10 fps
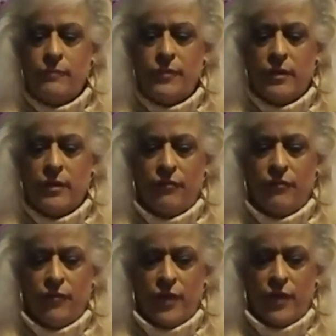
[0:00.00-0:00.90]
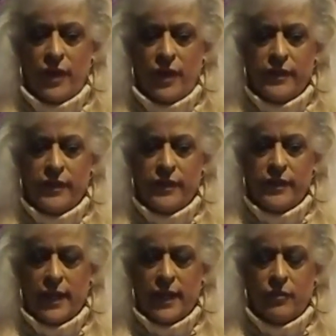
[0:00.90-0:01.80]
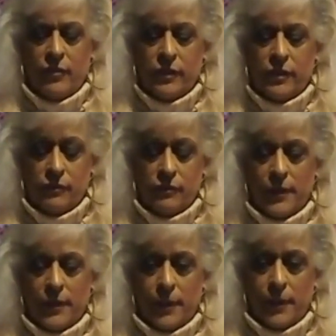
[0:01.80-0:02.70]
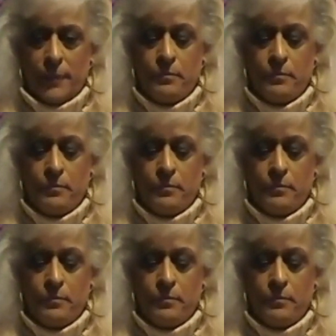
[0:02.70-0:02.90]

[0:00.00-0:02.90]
You have to invent the character from the ground up.